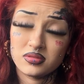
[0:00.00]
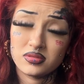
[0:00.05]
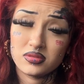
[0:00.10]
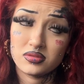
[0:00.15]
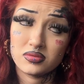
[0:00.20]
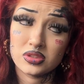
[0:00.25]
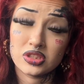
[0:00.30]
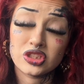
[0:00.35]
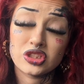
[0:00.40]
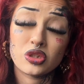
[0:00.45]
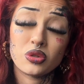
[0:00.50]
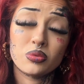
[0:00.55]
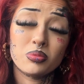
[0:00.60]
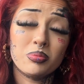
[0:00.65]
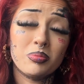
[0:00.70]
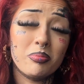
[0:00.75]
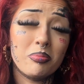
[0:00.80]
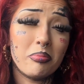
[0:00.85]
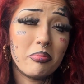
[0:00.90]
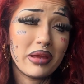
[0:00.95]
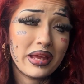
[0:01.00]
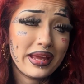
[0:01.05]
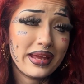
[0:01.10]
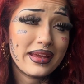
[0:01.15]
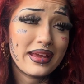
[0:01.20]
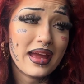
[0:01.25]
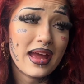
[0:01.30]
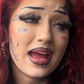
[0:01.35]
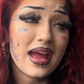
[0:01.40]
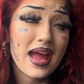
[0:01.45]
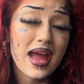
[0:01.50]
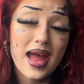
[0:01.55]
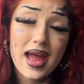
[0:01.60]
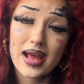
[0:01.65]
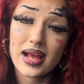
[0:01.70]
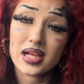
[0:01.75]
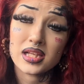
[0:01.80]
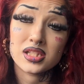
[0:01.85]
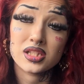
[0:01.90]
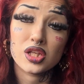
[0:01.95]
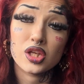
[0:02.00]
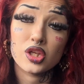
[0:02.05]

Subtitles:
with your big ass